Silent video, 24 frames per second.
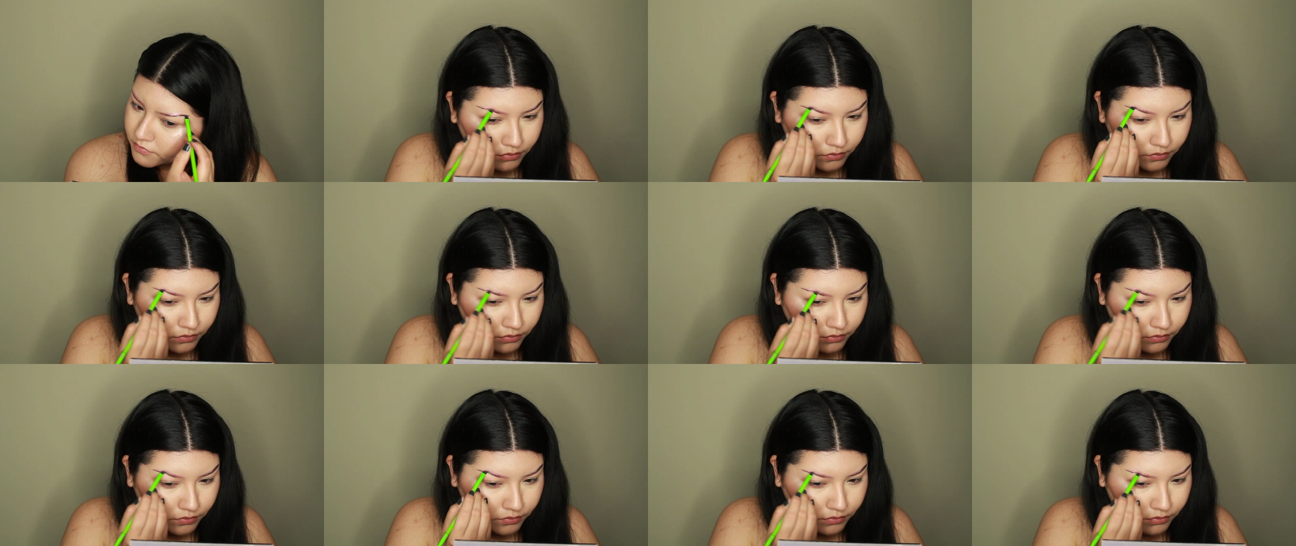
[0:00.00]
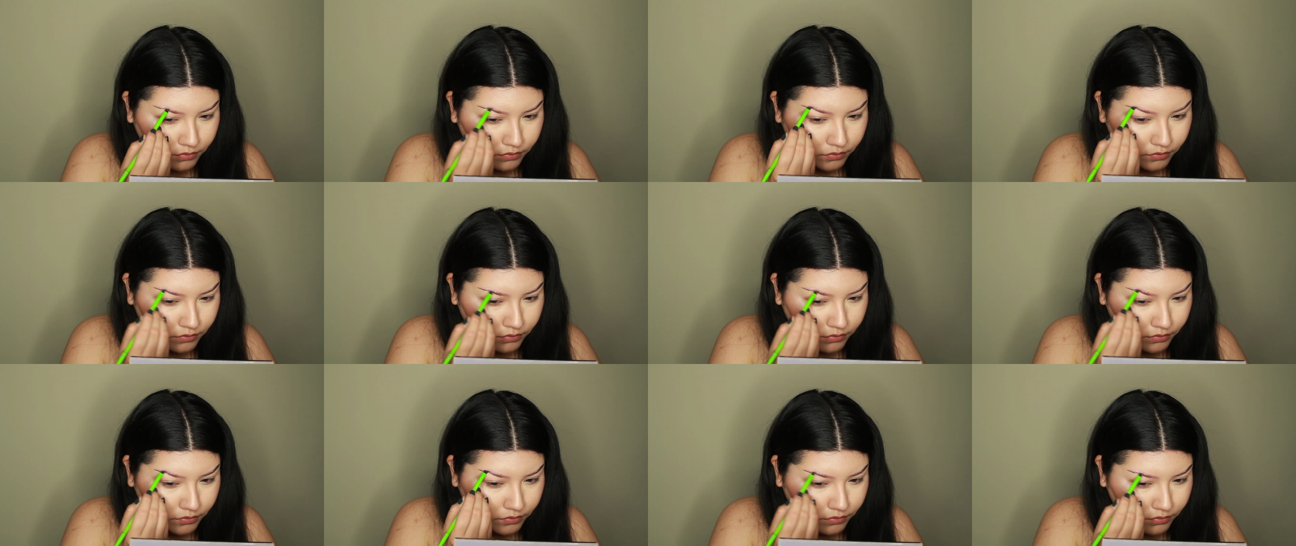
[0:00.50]

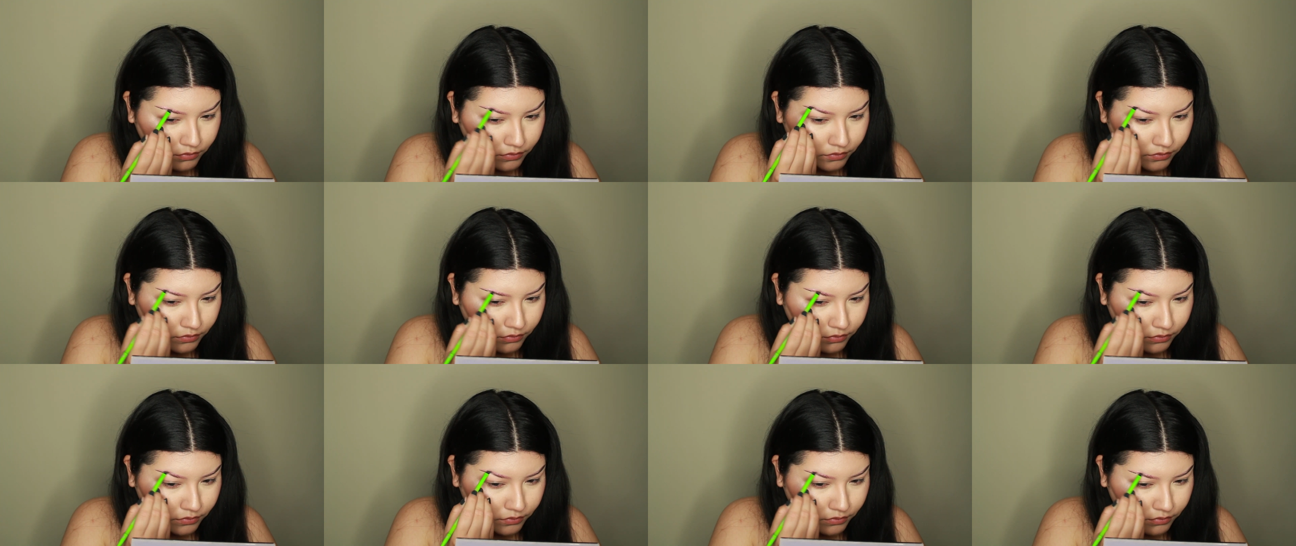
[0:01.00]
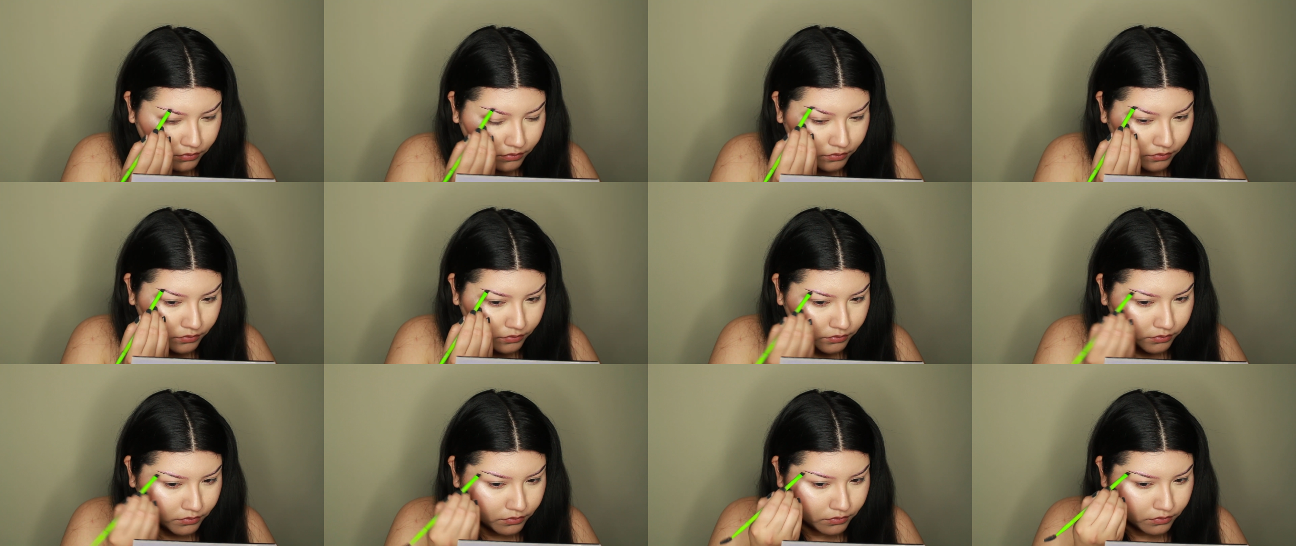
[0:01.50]

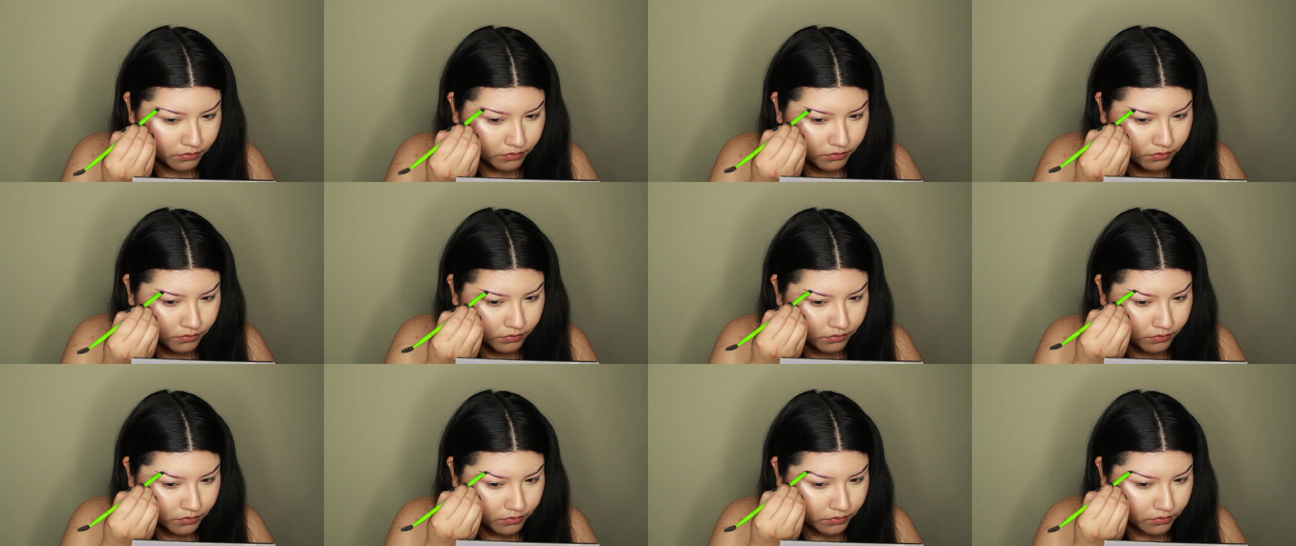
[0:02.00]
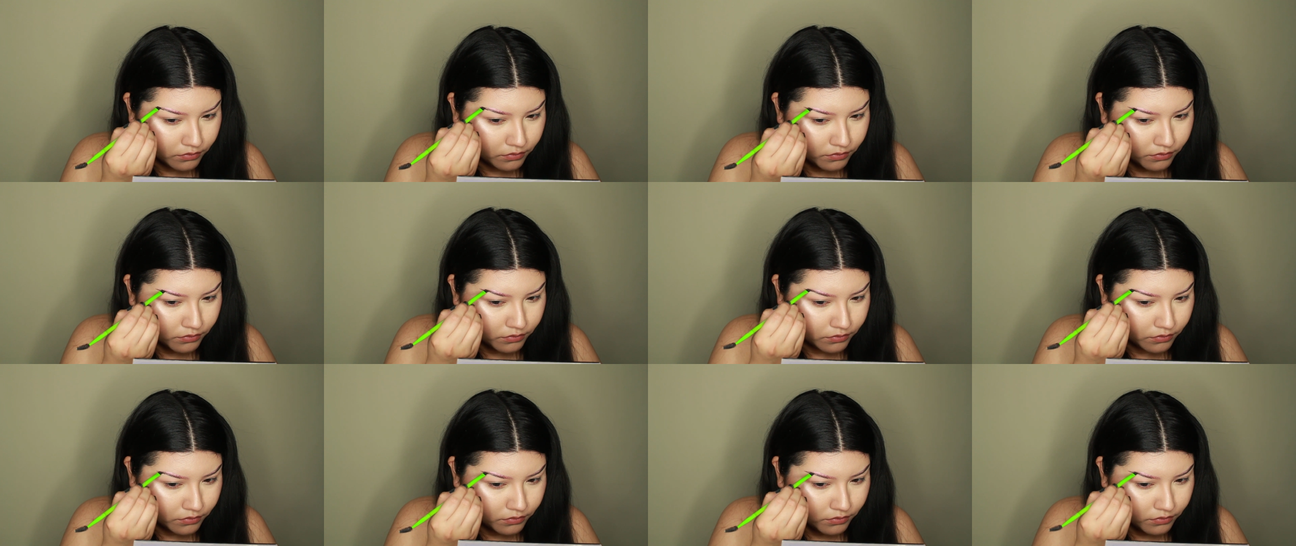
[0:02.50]

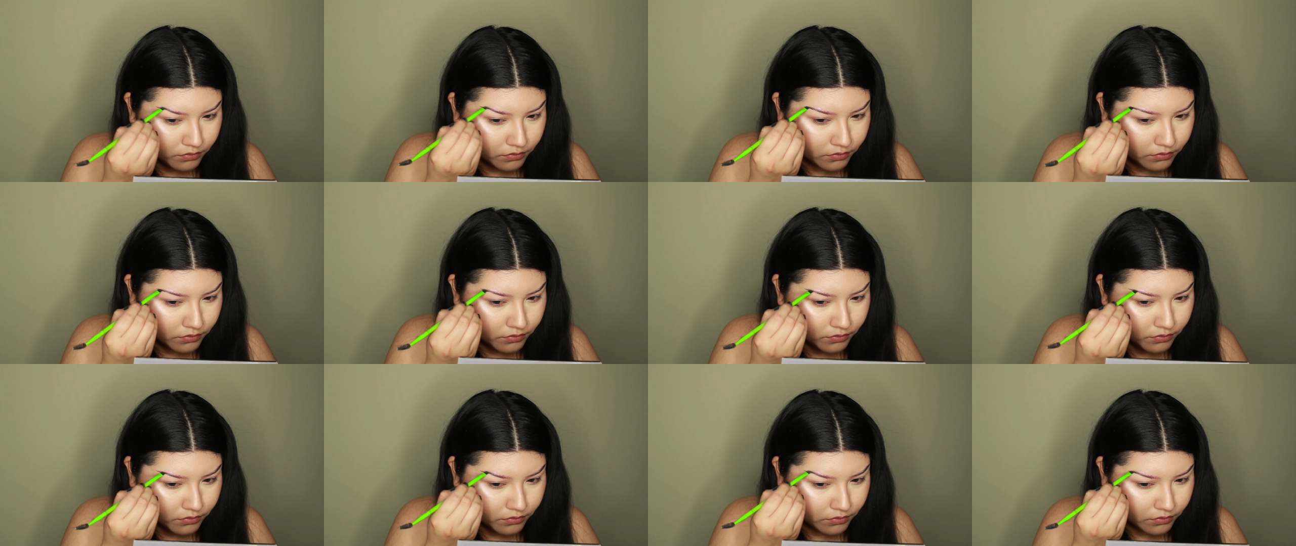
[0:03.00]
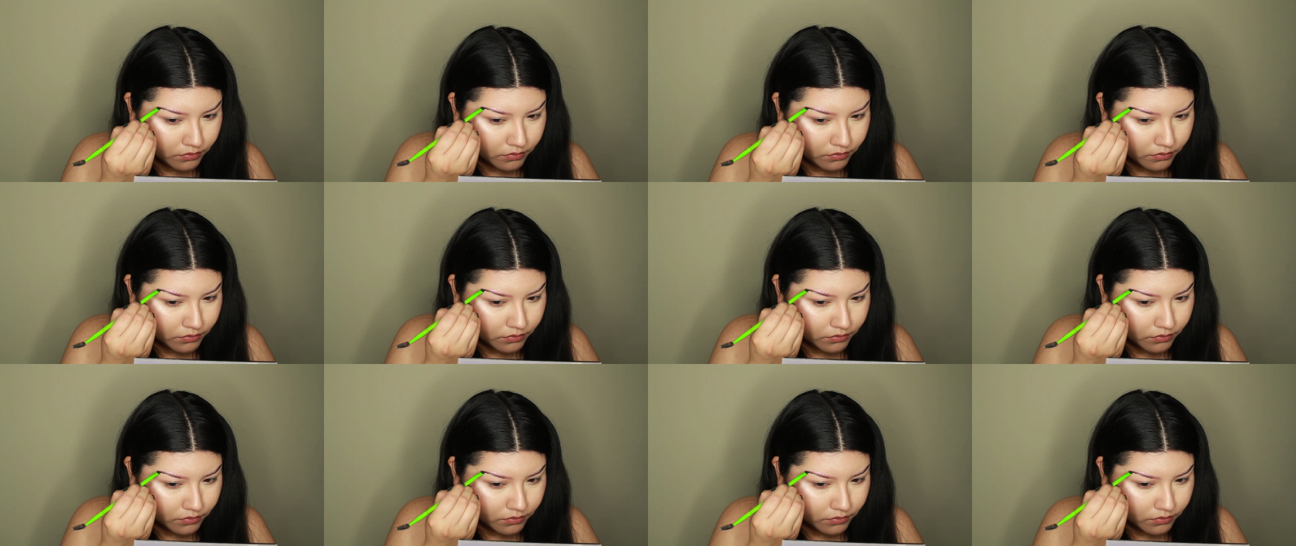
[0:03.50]
Nobody speaks.